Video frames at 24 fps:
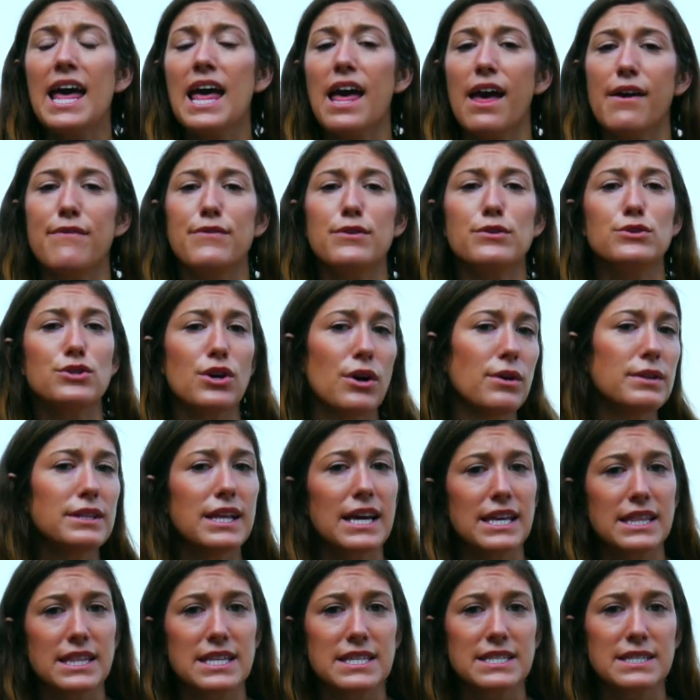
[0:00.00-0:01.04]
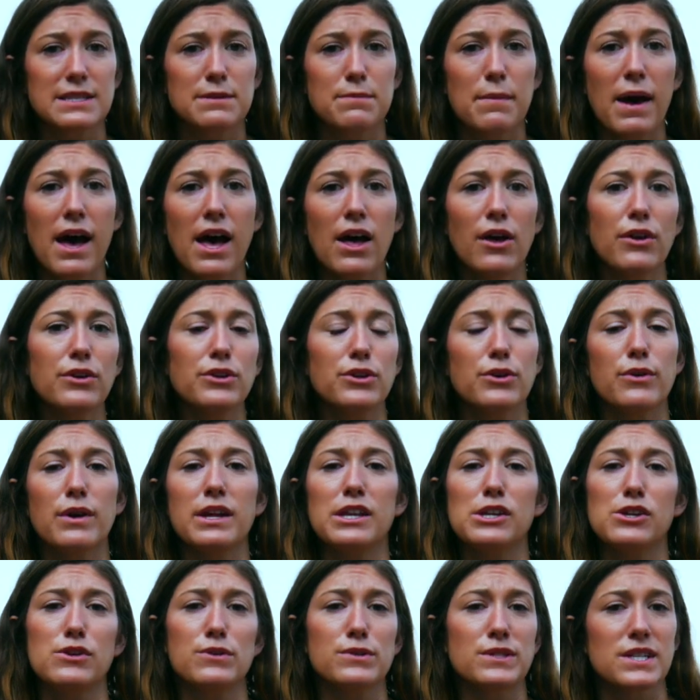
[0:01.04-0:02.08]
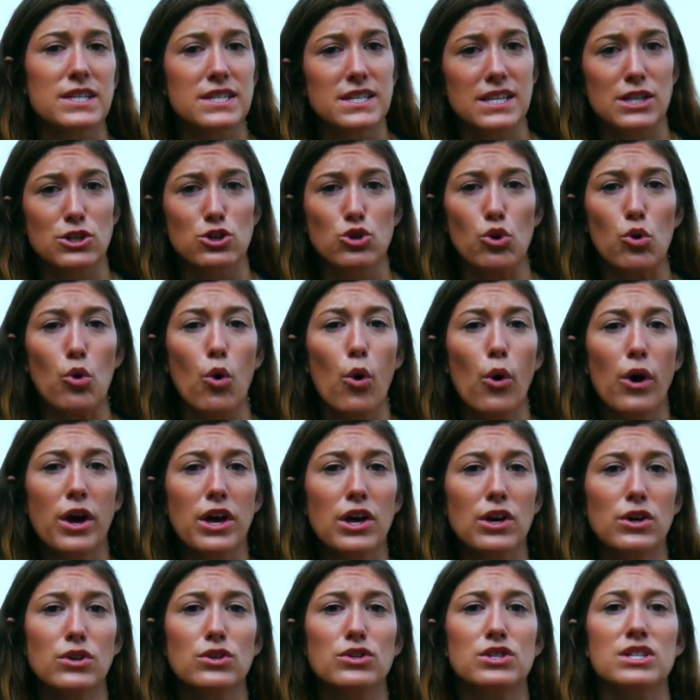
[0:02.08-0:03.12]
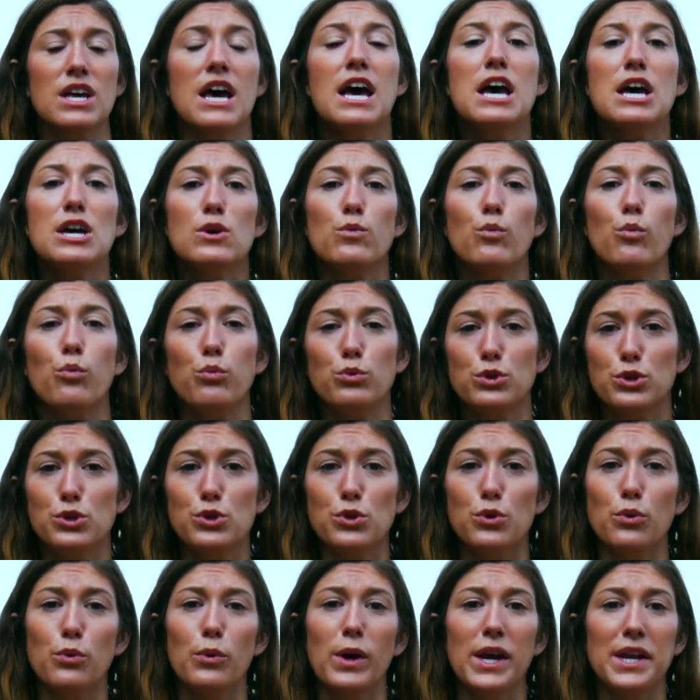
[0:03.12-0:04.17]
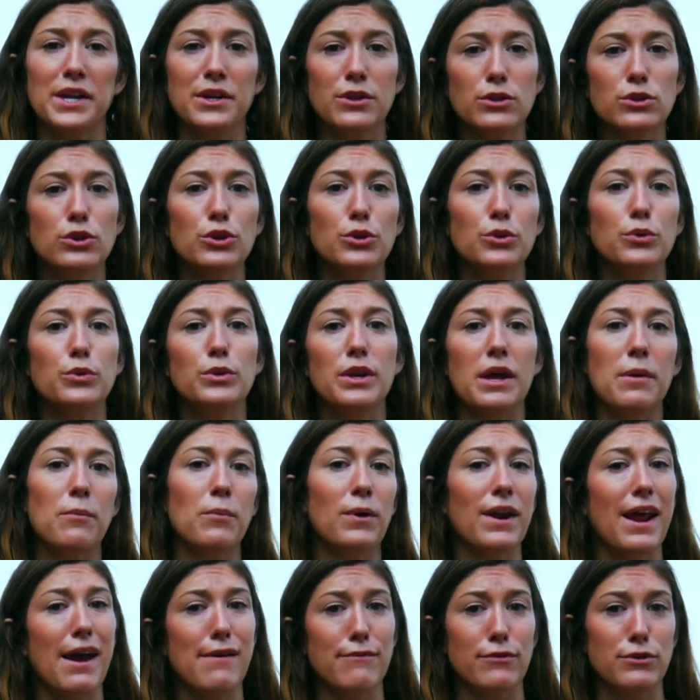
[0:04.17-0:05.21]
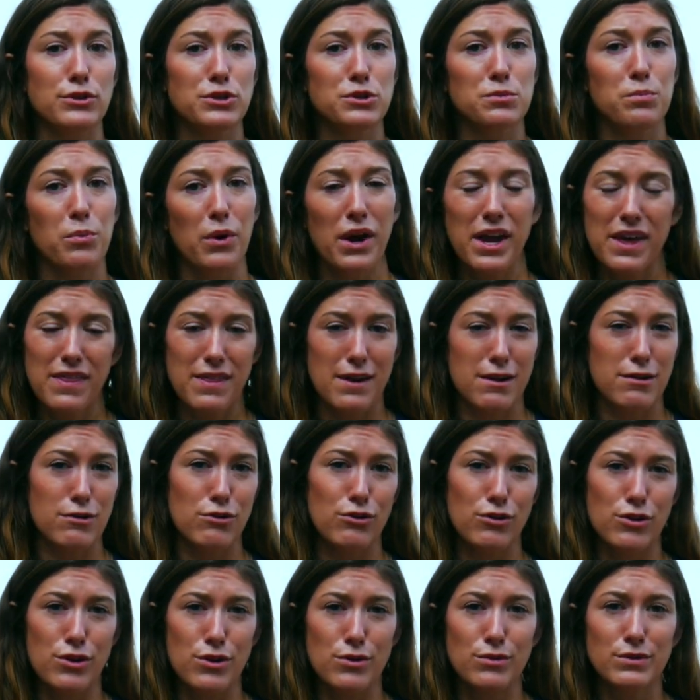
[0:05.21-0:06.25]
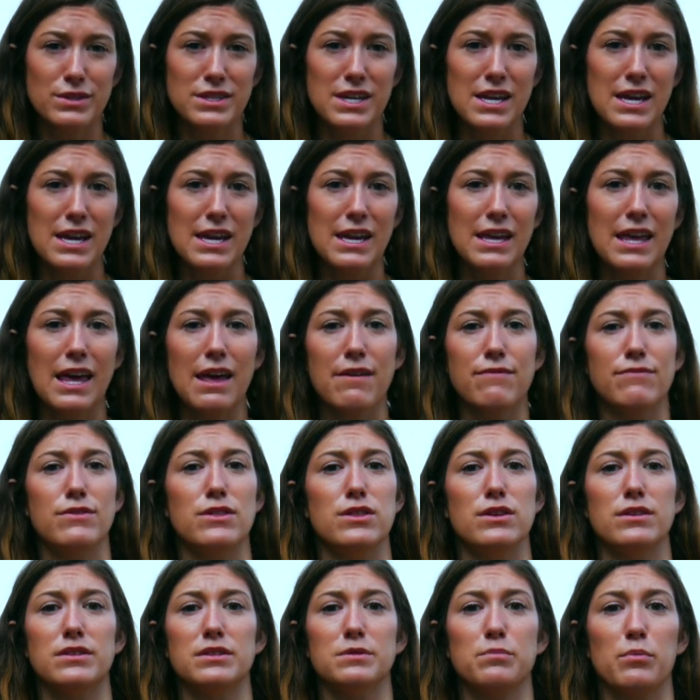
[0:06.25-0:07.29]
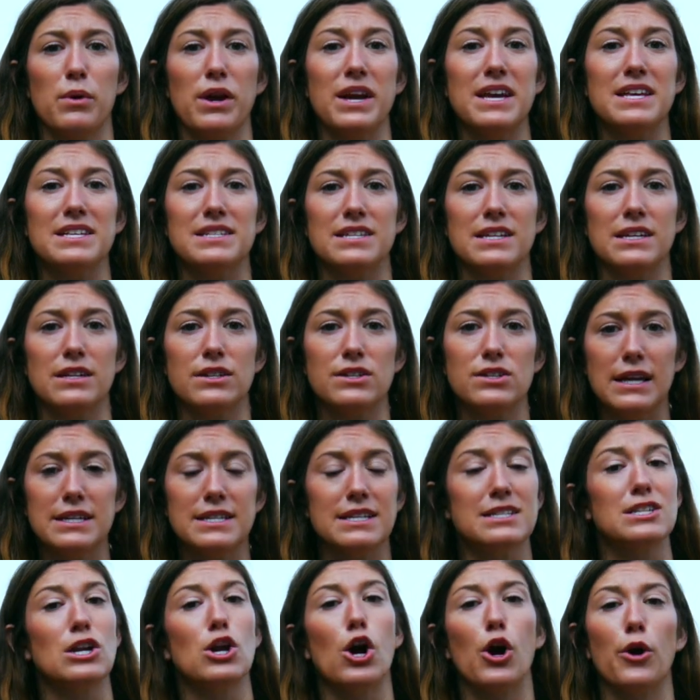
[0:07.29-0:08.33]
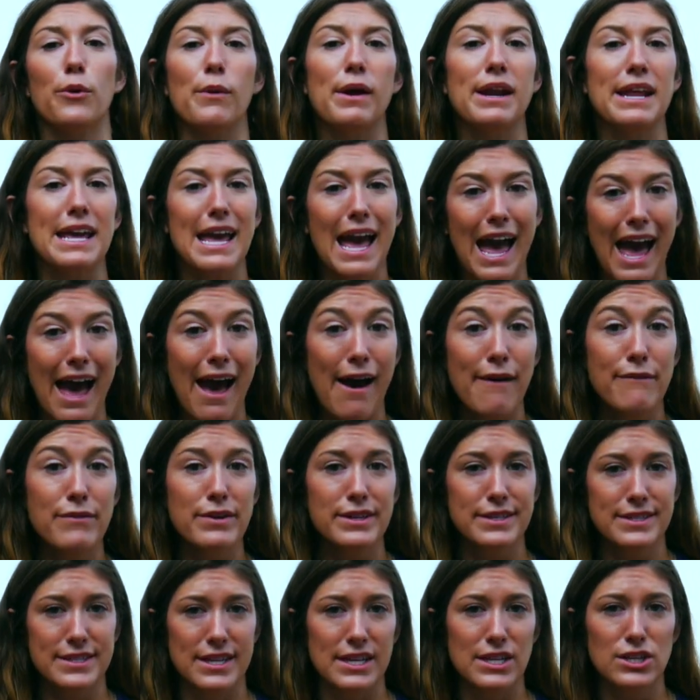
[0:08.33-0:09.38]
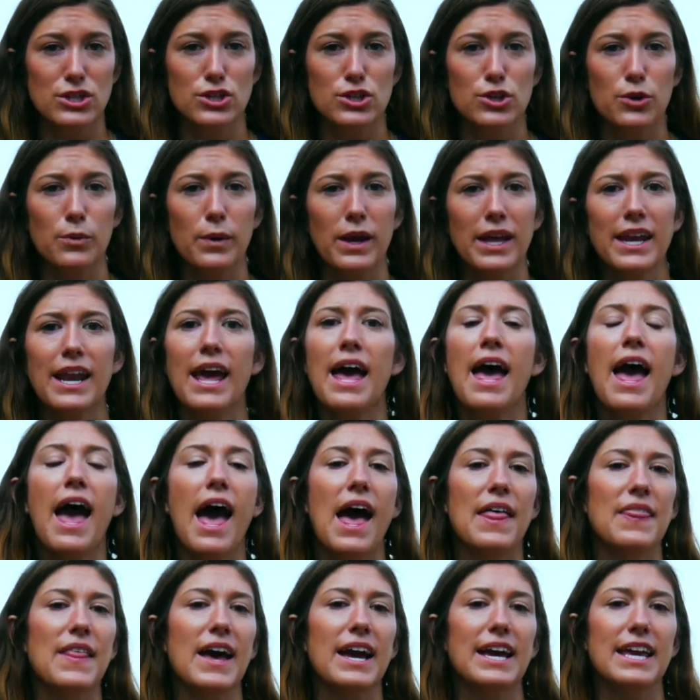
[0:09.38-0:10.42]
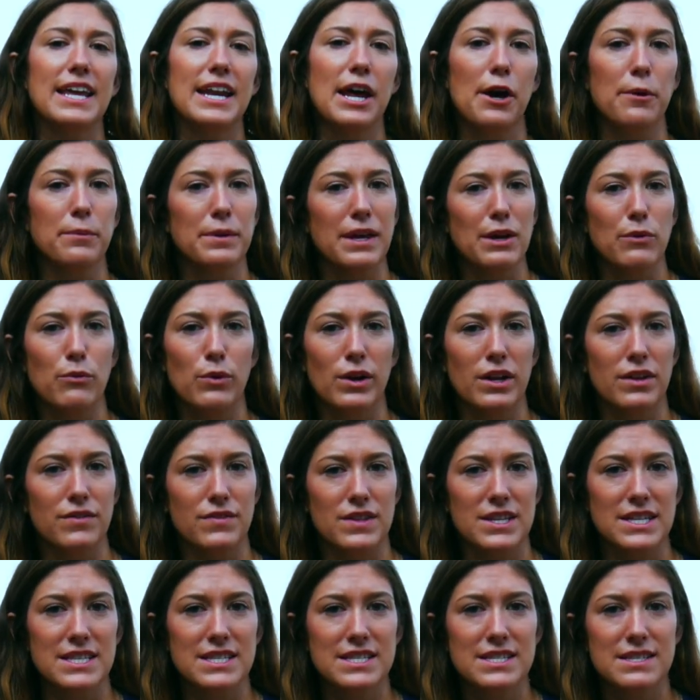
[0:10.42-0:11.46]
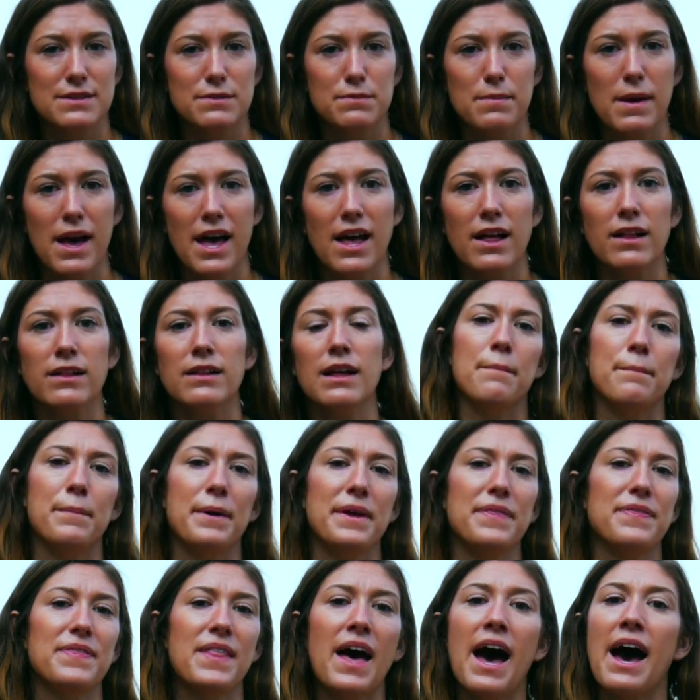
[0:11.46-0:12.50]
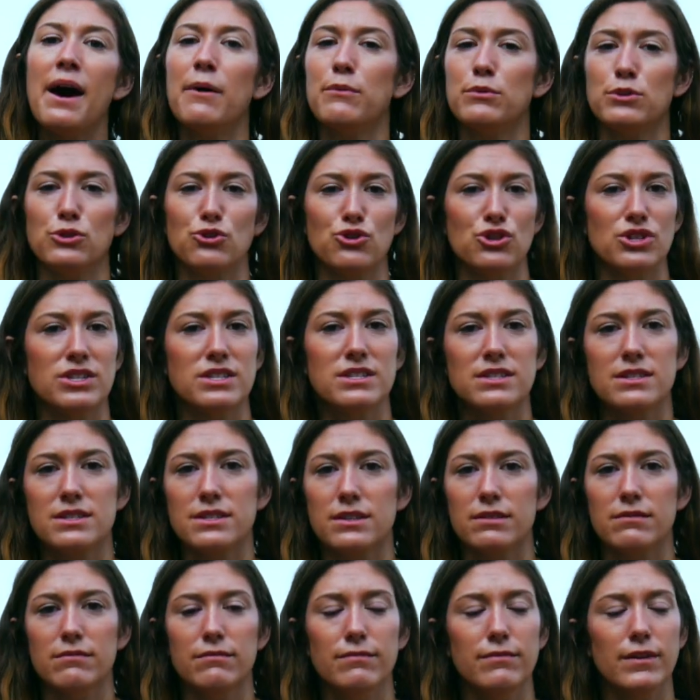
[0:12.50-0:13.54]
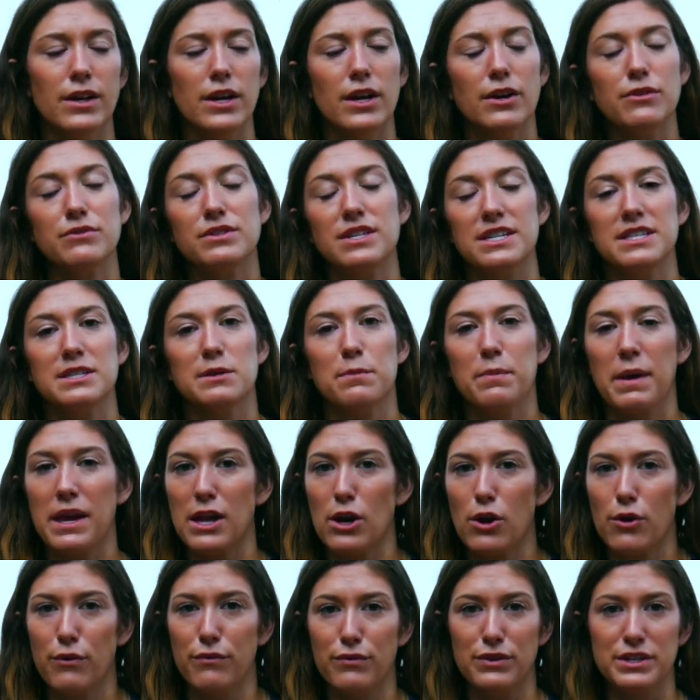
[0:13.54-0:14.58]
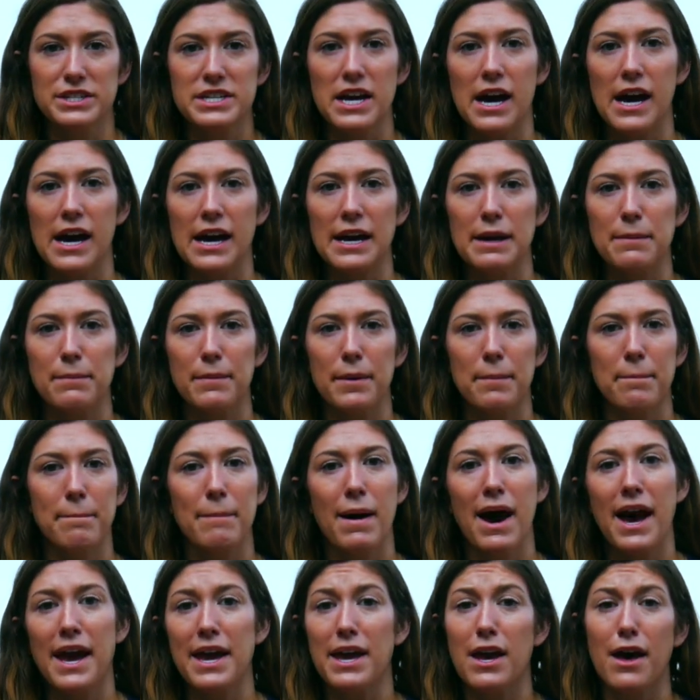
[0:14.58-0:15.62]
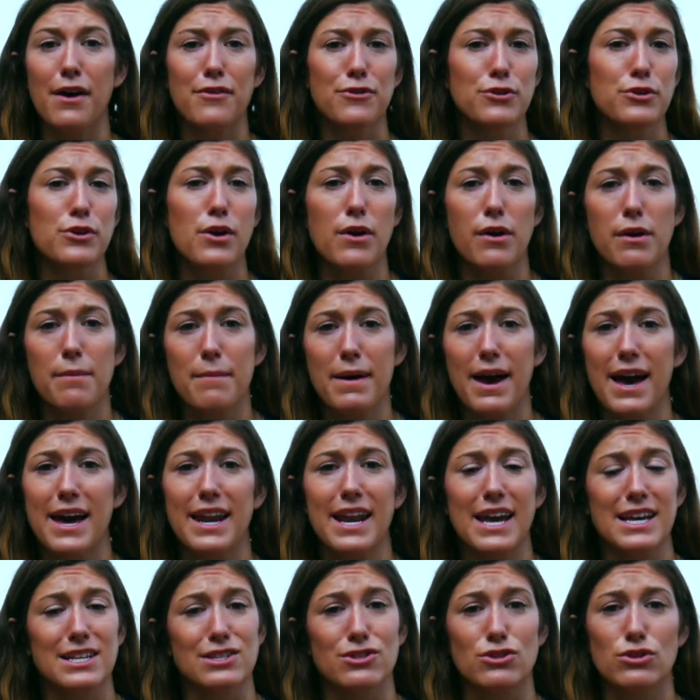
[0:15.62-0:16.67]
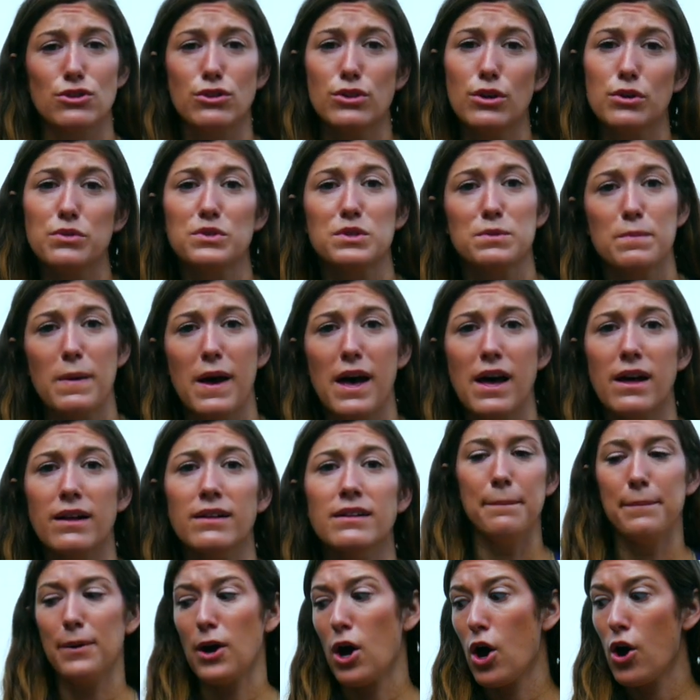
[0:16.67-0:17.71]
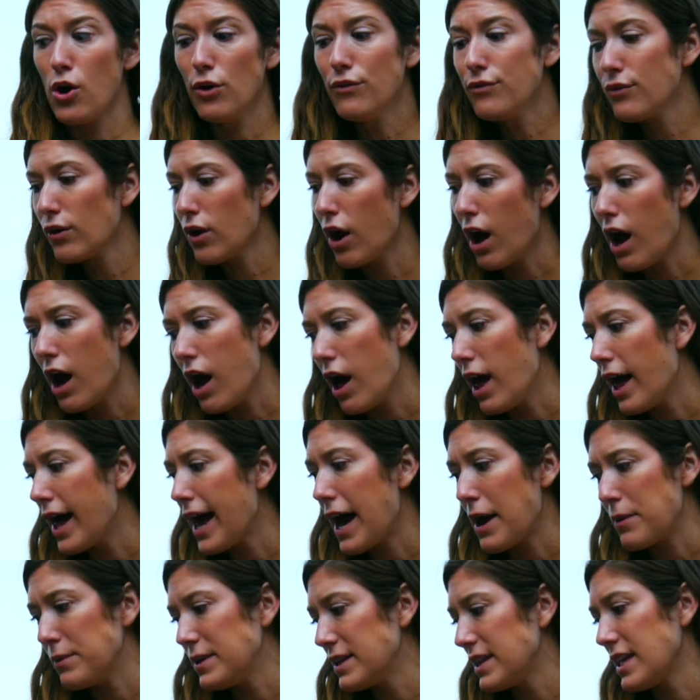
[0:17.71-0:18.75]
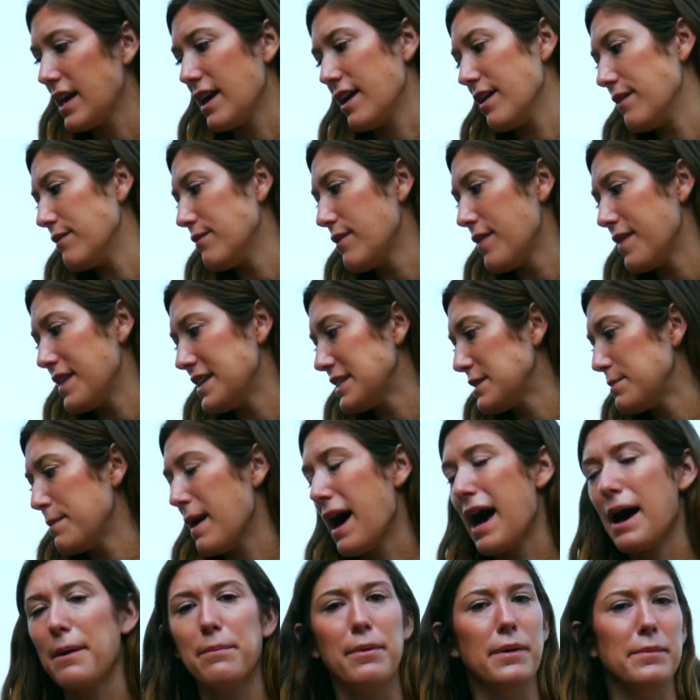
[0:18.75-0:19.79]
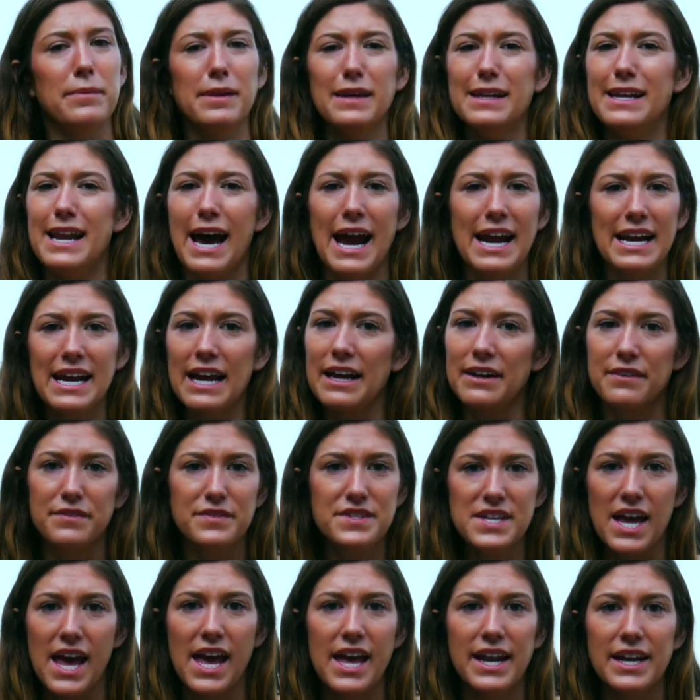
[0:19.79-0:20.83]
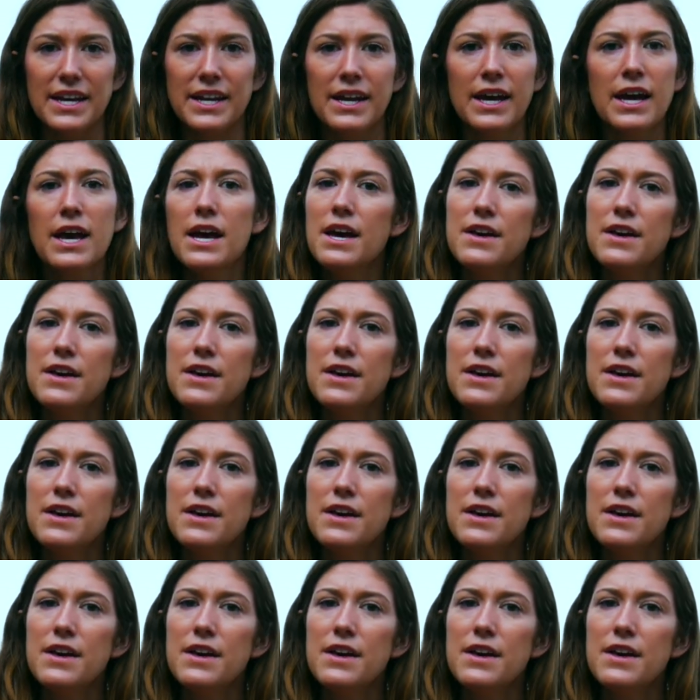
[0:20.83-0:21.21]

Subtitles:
If you don't like the smell, you can use essential oils to include in whatever spray that you're using if the spray doesn't already have a scent to it, and that can help get rid of the smell, but that will just, you know, dissipate over time. My other yoga mat has no smell, but overall I would give this mat probably a 9 out of 10.